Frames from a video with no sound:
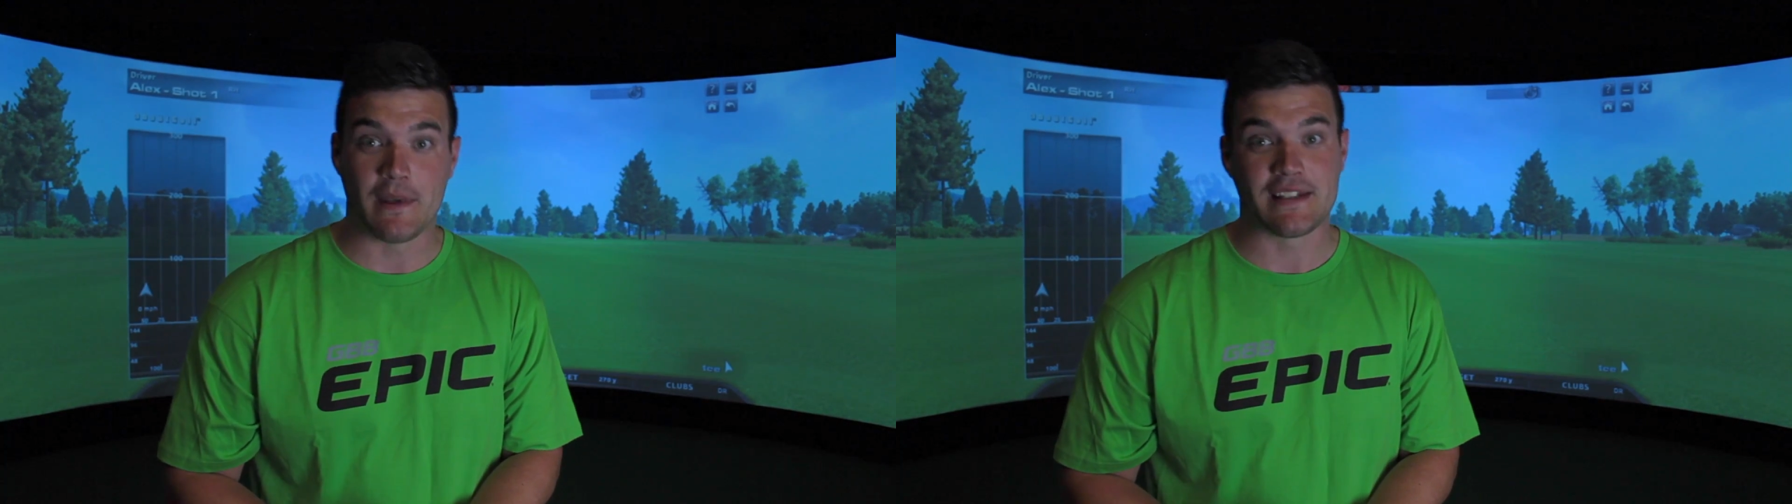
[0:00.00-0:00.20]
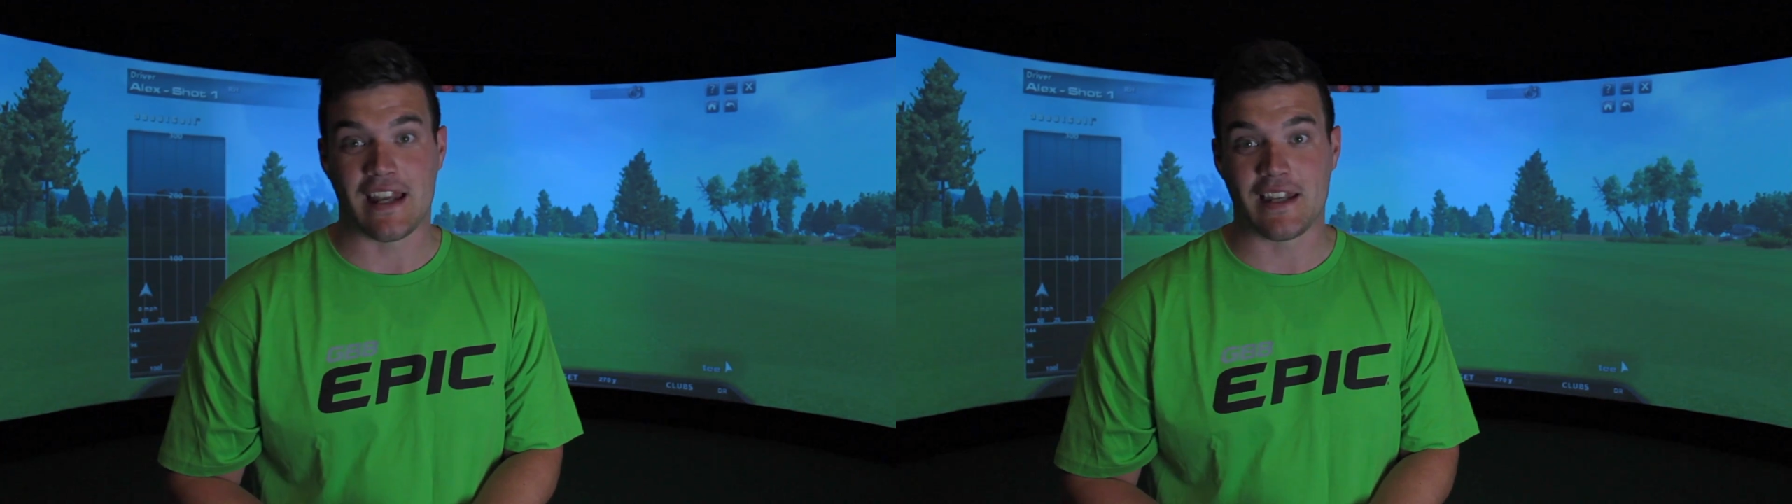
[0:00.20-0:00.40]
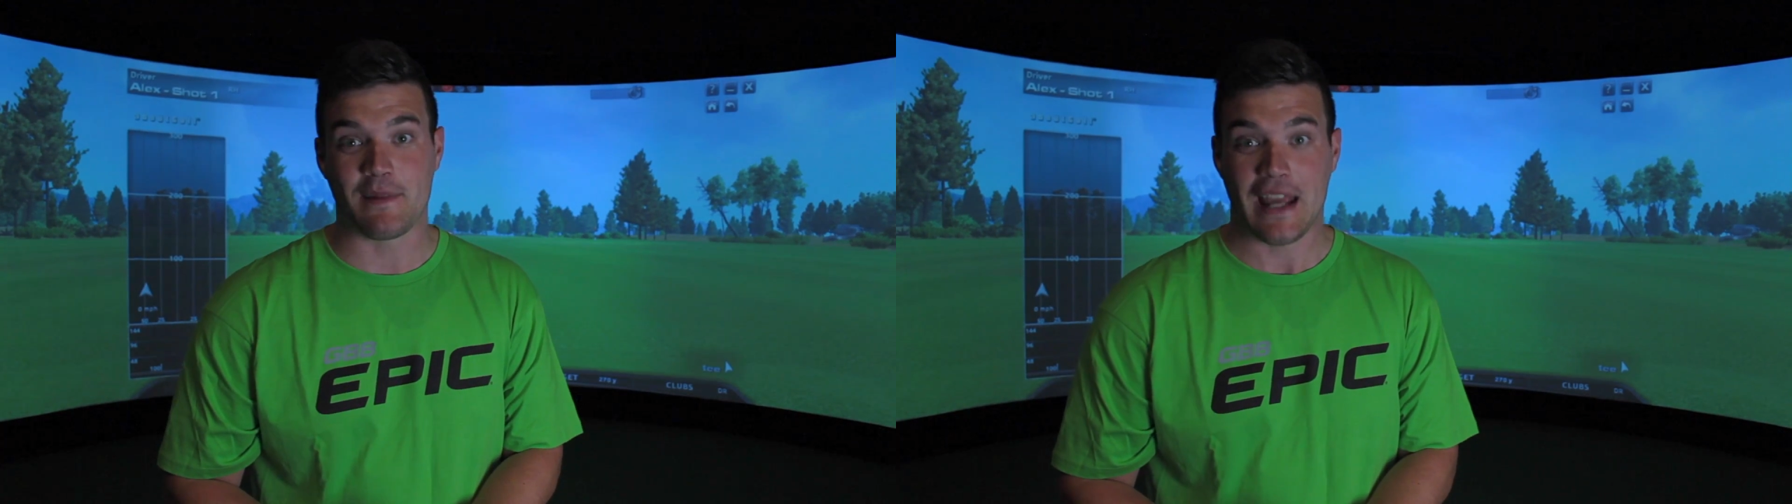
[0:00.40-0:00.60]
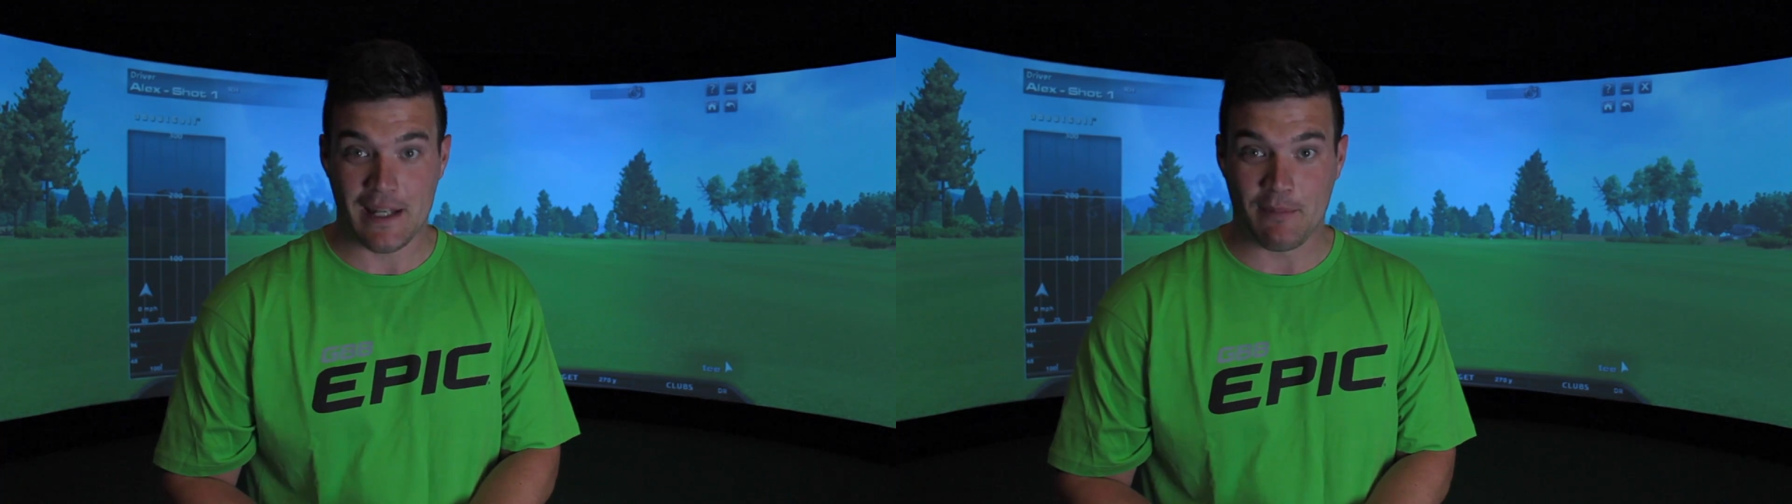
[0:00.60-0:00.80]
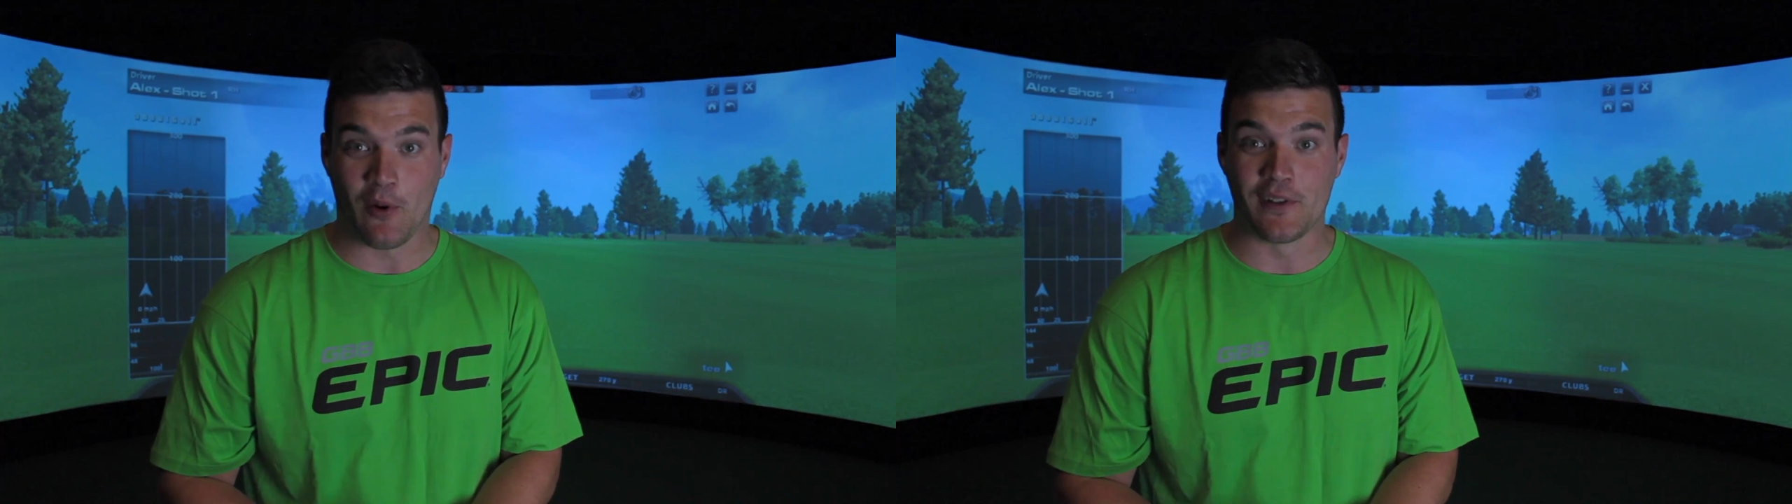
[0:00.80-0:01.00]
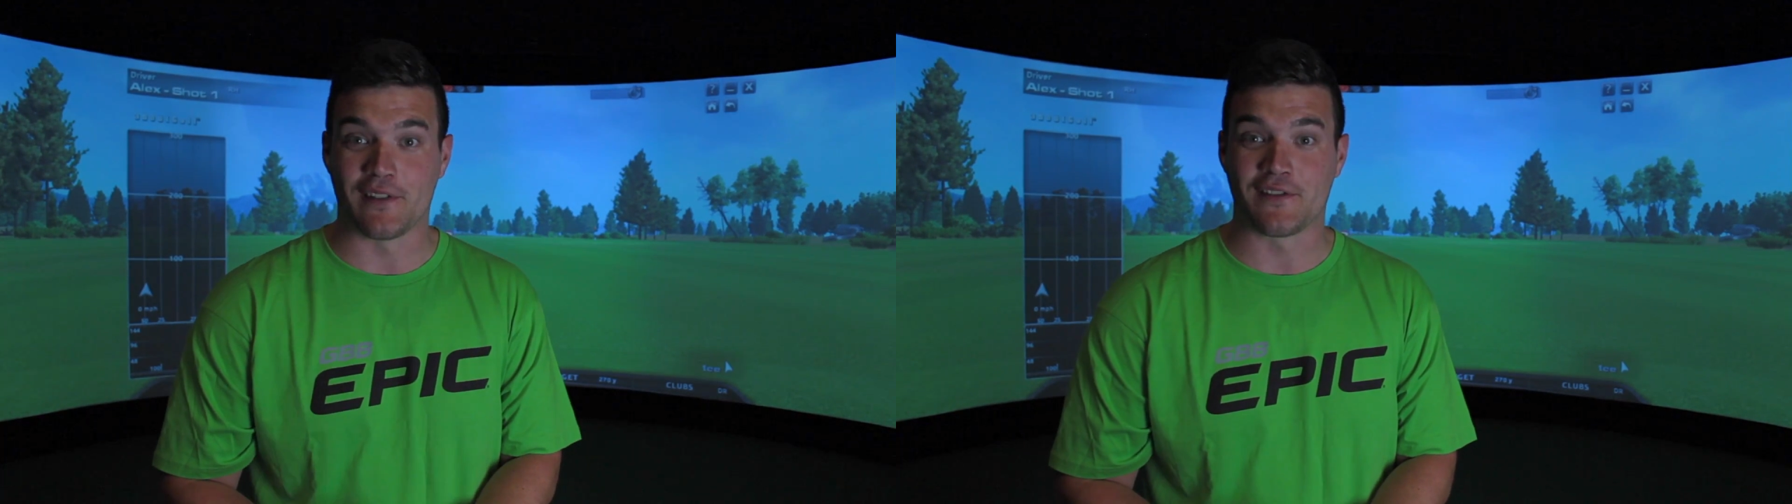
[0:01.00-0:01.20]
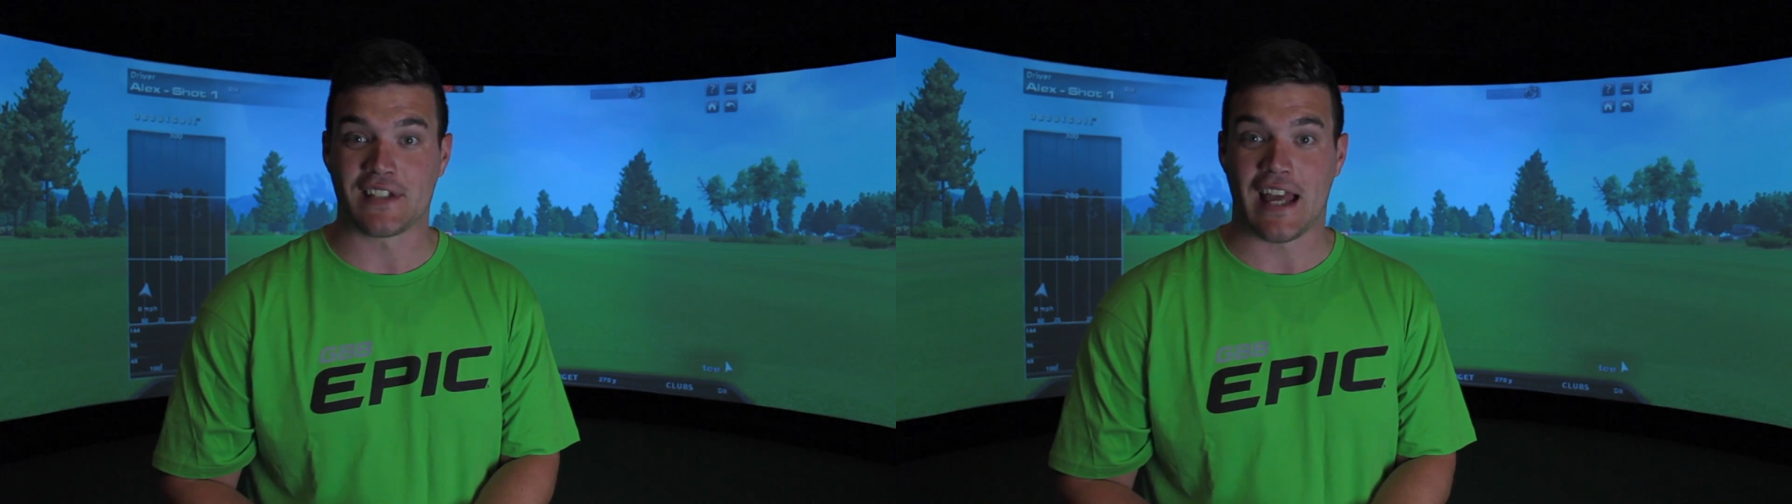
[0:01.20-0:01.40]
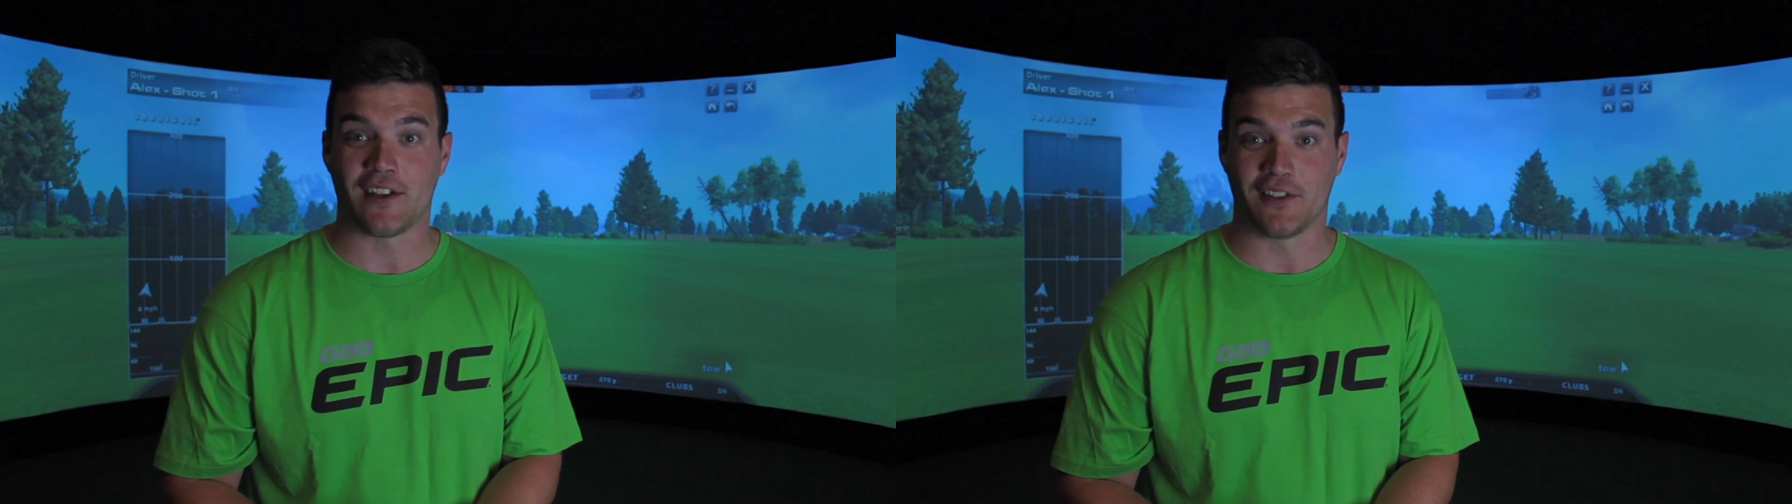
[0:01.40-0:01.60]
be sending me any point of
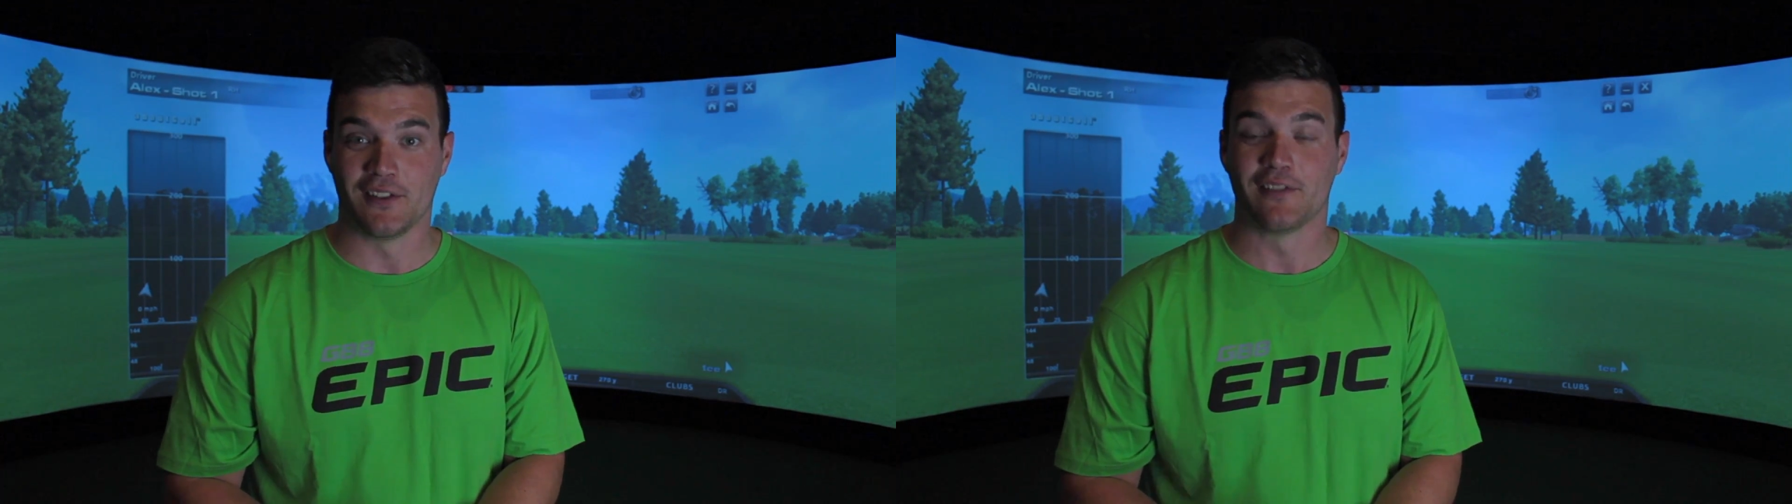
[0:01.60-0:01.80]
sale